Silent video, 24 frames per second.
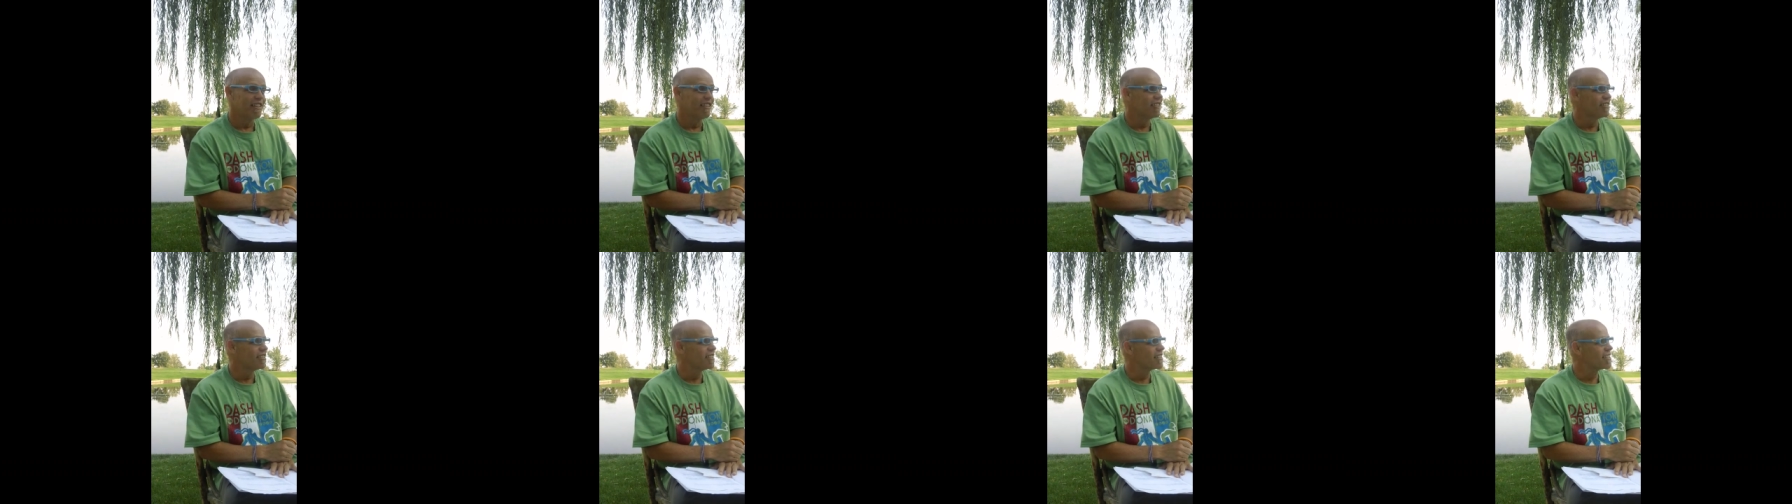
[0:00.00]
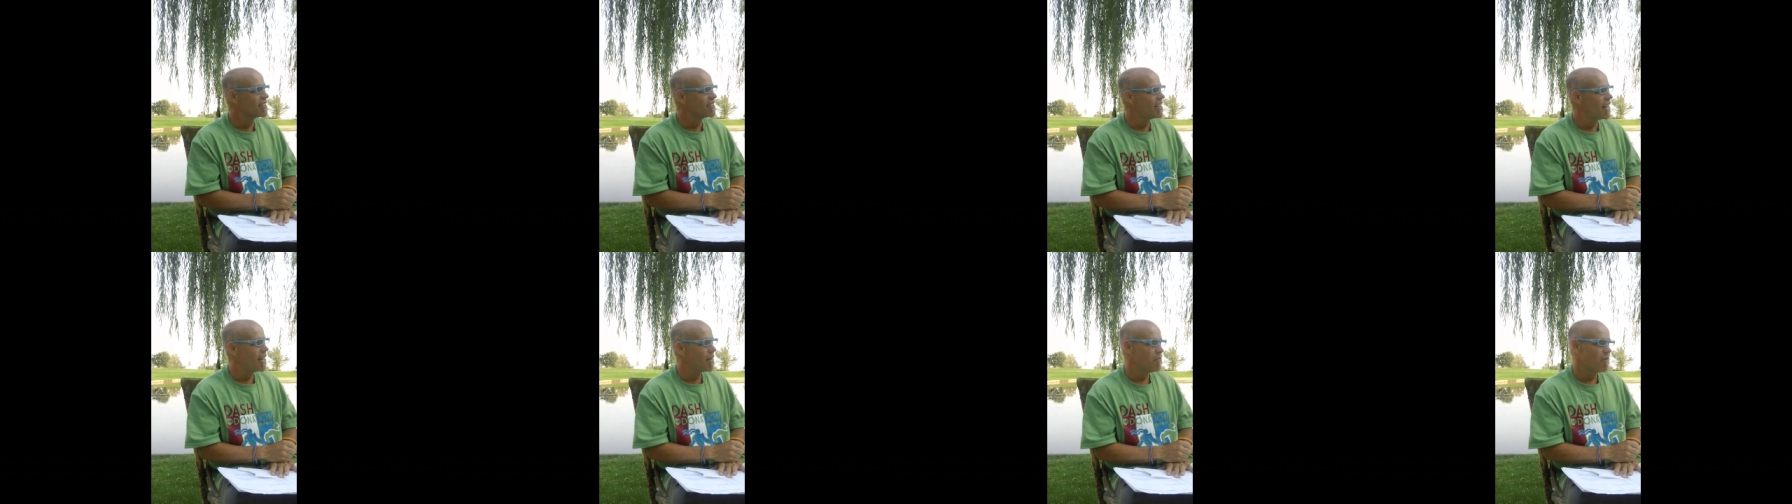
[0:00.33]
her the
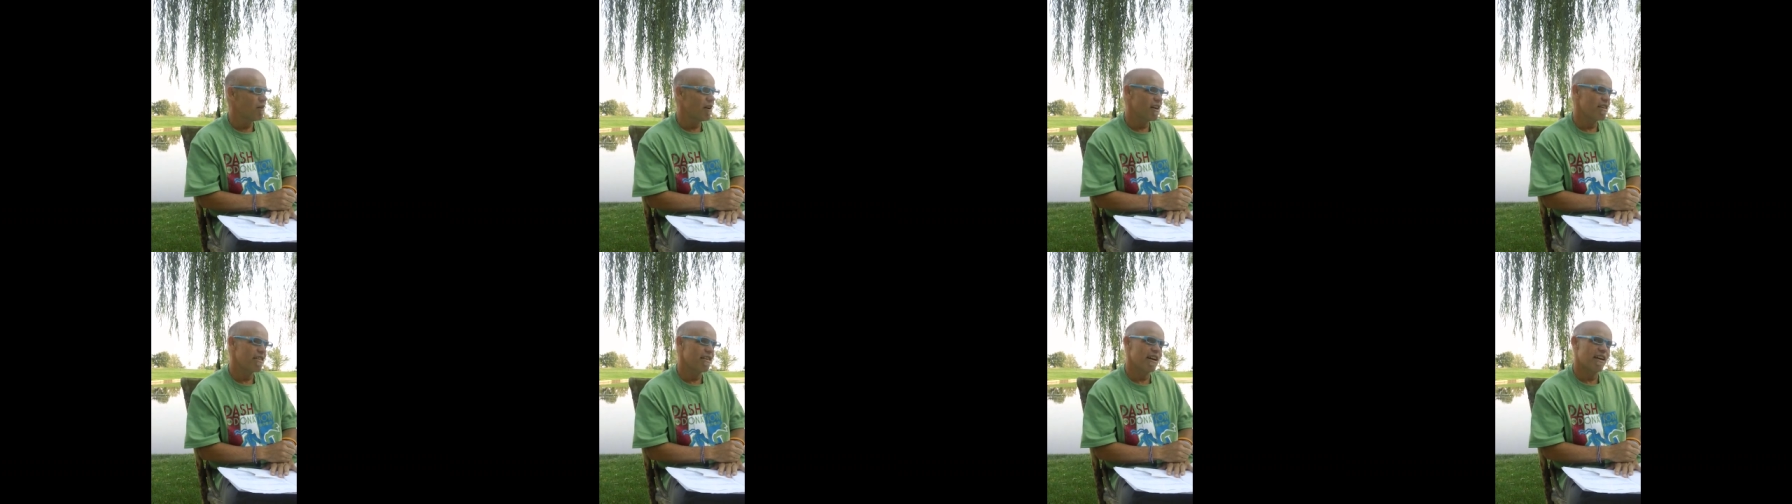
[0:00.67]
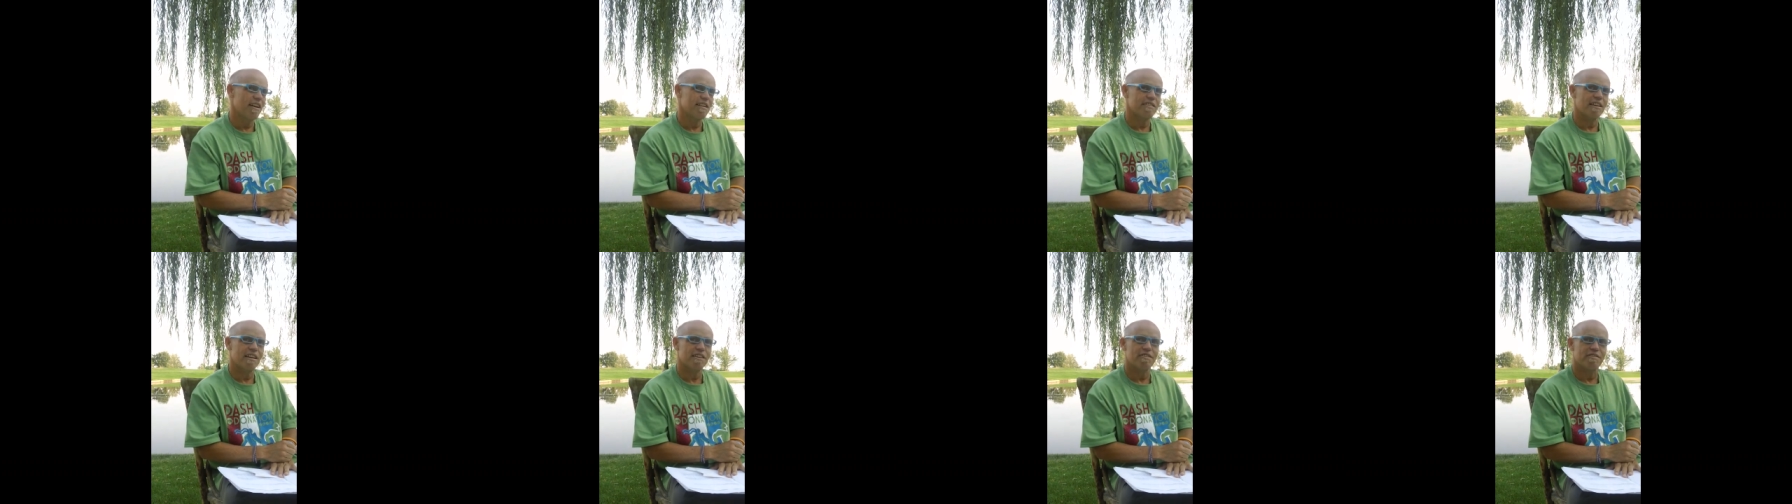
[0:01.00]
same way then
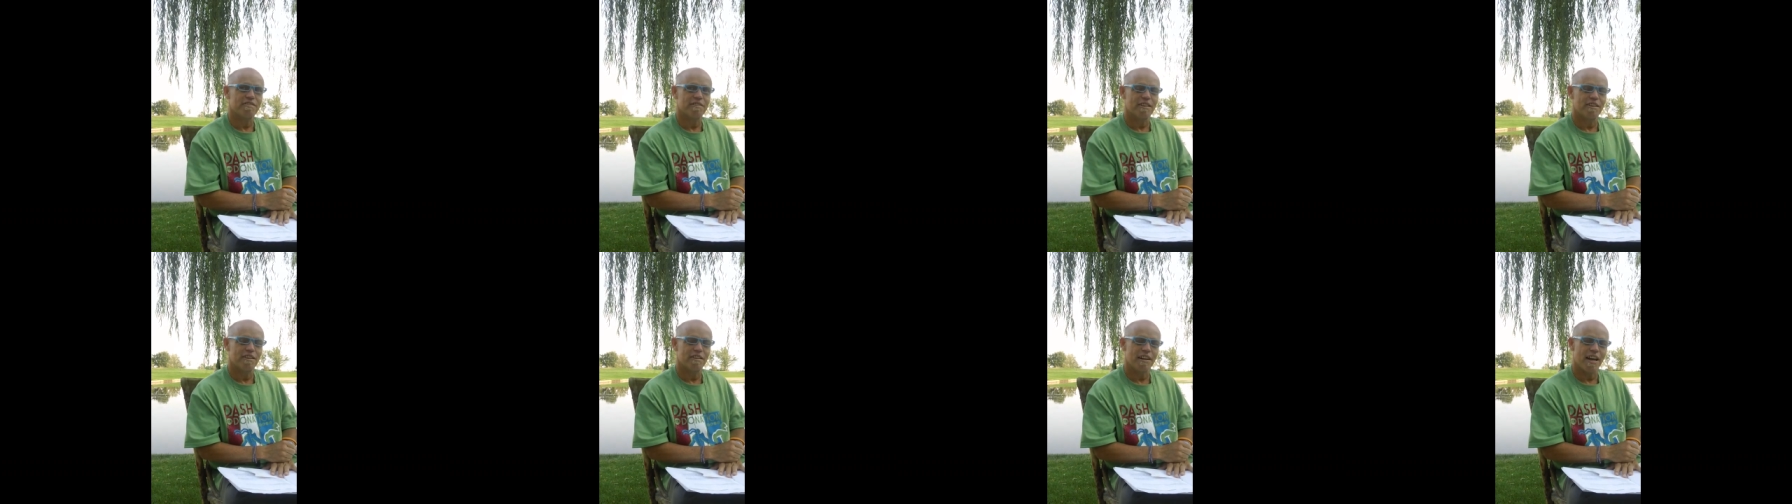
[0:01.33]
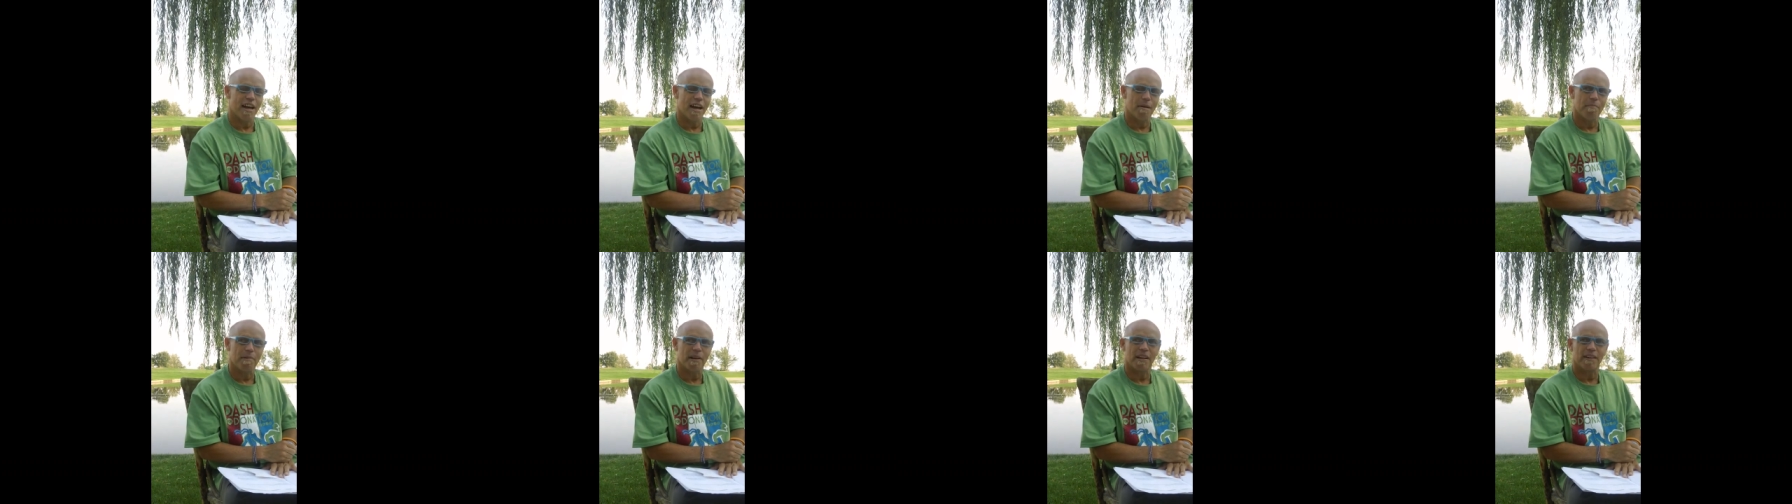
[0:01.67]
as I treat her
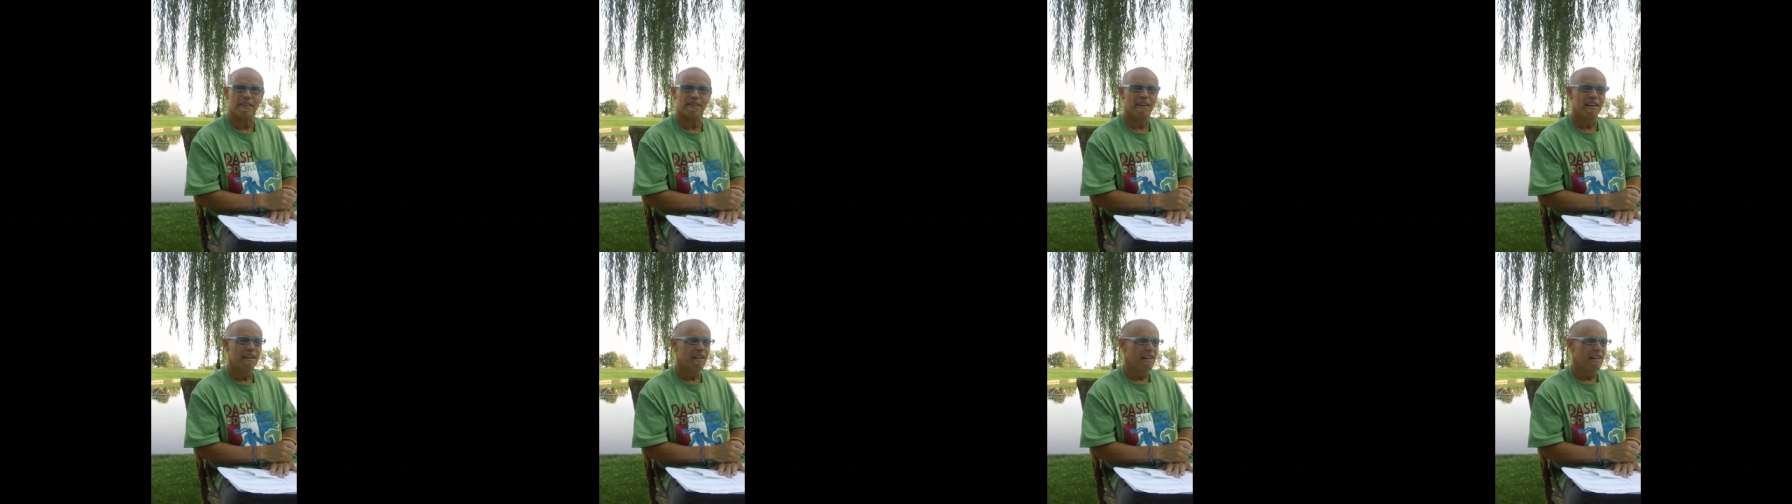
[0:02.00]
now because